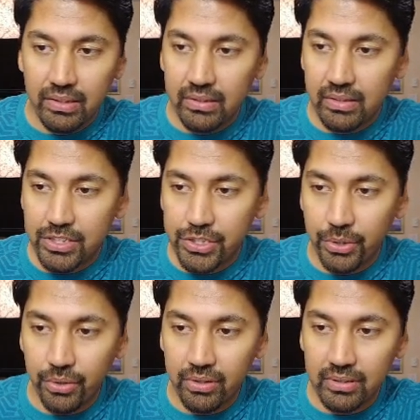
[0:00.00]
the
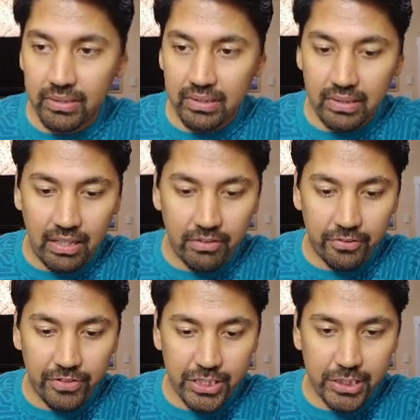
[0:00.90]
total, I'll
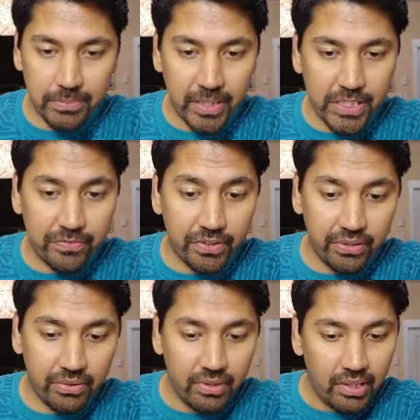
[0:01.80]
refresh this page for
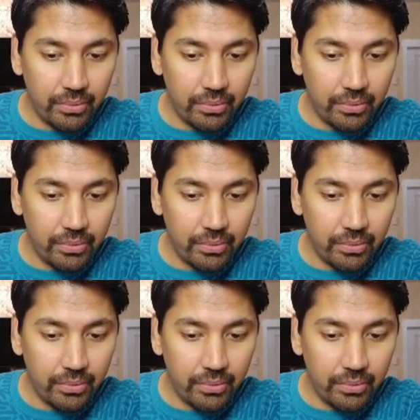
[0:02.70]
you,